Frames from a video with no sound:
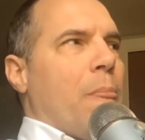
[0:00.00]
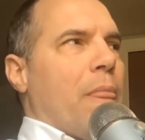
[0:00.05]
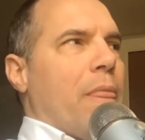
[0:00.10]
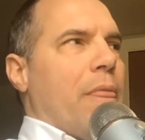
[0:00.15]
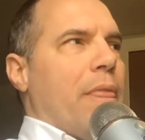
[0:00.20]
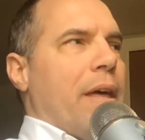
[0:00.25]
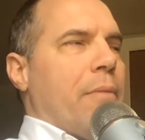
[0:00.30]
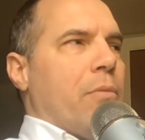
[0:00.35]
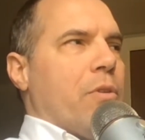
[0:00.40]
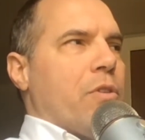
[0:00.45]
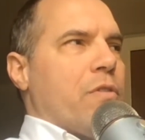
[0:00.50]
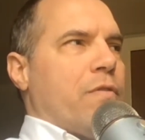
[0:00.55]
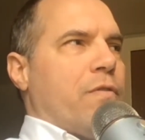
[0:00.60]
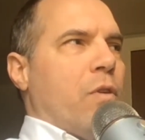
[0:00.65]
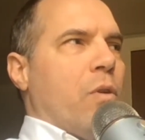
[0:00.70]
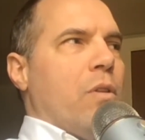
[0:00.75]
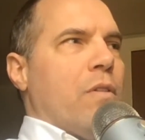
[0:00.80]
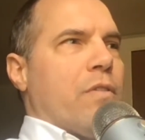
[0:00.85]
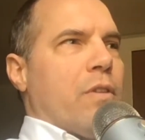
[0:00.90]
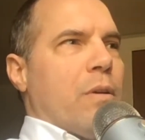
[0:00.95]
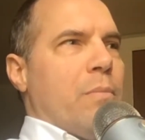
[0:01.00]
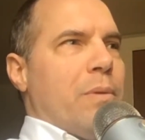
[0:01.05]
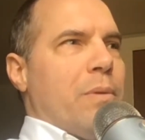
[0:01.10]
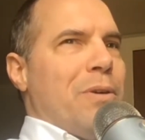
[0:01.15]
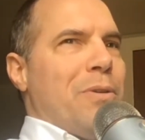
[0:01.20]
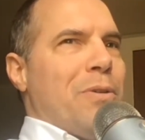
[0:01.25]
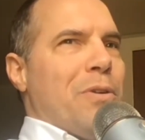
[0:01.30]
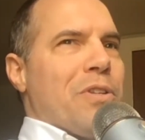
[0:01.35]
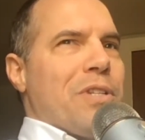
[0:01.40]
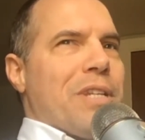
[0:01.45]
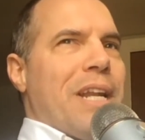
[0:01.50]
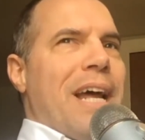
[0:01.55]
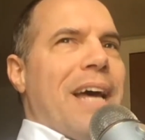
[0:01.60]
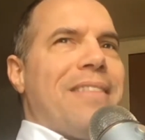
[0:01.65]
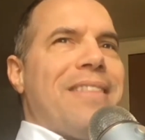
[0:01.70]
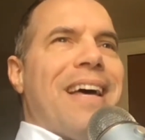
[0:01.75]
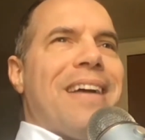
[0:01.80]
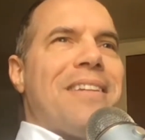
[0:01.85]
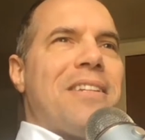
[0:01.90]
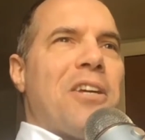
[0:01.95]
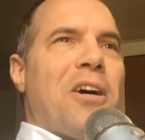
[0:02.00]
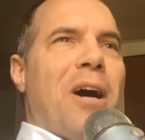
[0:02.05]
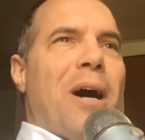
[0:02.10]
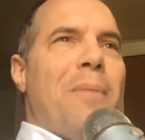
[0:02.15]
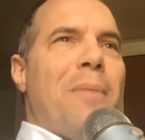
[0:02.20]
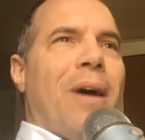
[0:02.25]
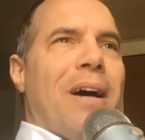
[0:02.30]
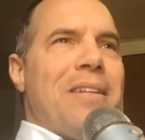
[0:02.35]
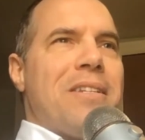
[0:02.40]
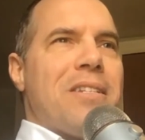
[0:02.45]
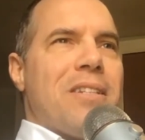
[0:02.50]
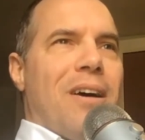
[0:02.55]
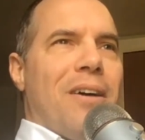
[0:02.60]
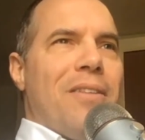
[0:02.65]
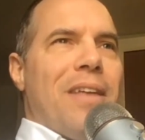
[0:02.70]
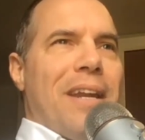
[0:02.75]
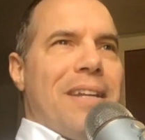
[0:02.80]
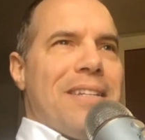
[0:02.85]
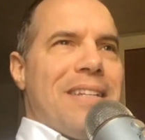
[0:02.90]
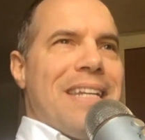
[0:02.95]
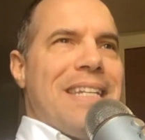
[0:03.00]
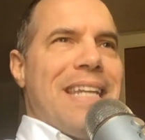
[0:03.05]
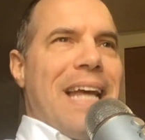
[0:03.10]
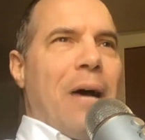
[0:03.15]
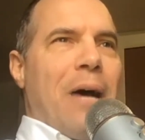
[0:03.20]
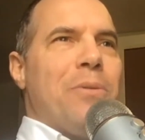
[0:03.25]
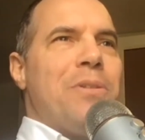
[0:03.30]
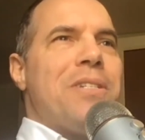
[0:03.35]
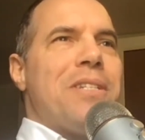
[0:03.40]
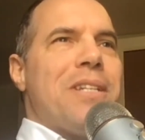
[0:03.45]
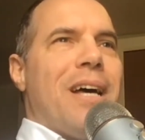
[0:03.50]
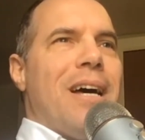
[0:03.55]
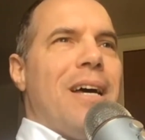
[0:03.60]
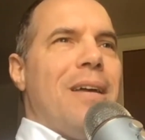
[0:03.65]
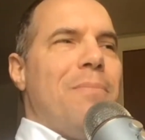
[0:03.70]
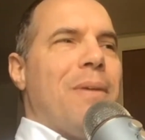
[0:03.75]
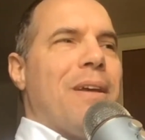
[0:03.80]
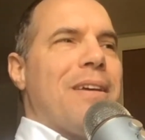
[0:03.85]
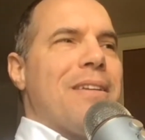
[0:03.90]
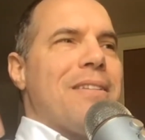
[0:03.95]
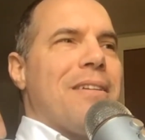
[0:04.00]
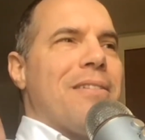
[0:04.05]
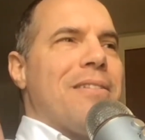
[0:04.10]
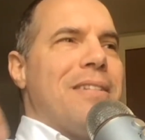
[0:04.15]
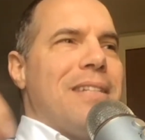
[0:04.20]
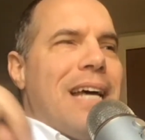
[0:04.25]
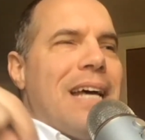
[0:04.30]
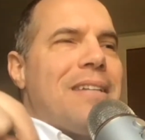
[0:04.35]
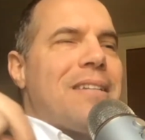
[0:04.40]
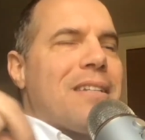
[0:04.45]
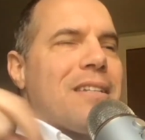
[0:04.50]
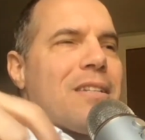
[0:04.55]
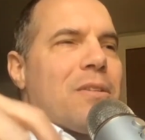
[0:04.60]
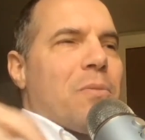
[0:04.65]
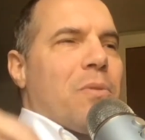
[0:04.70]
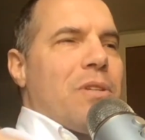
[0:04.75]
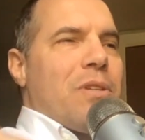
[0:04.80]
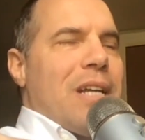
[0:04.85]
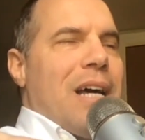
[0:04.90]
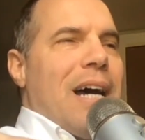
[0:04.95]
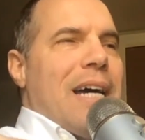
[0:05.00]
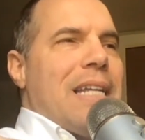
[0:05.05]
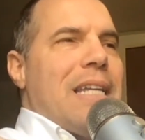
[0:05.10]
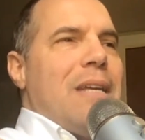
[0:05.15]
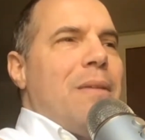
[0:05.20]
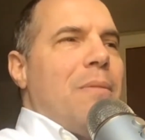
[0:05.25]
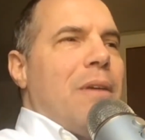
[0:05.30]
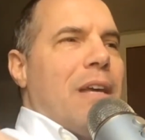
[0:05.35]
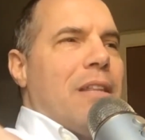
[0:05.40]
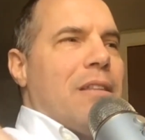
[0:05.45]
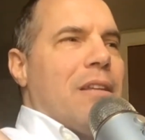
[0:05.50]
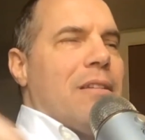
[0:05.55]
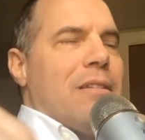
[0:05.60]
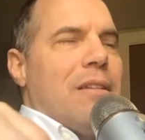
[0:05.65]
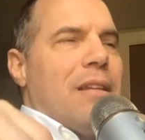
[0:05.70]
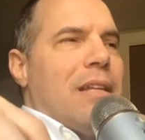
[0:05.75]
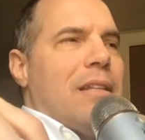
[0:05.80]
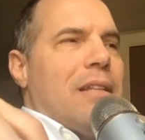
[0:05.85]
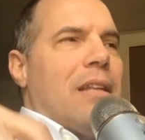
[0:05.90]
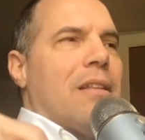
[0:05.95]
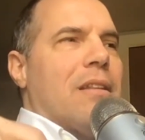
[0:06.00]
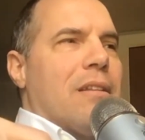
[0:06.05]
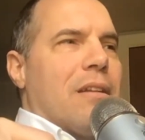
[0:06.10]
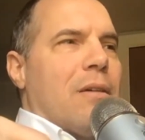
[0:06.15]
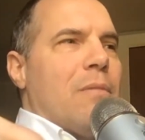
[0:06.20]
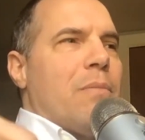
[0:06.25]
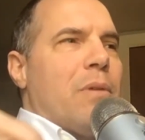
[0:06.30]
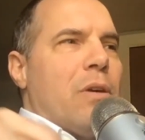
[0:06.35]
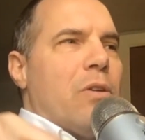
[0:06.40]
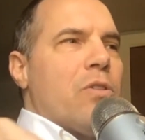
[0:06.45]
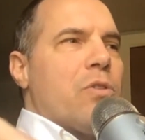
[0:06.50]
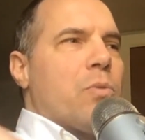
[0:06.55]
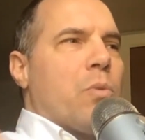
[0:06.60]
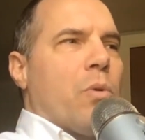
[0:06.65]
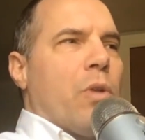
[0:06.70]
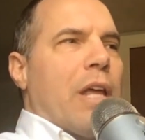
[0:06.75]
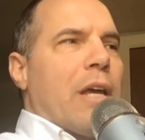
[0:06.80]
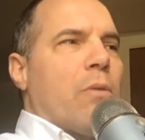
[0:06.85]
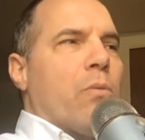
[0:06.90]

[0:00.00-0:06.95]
that was full of computers. And at that time, I saw that as a downside because our desks were tiny and then the computers were like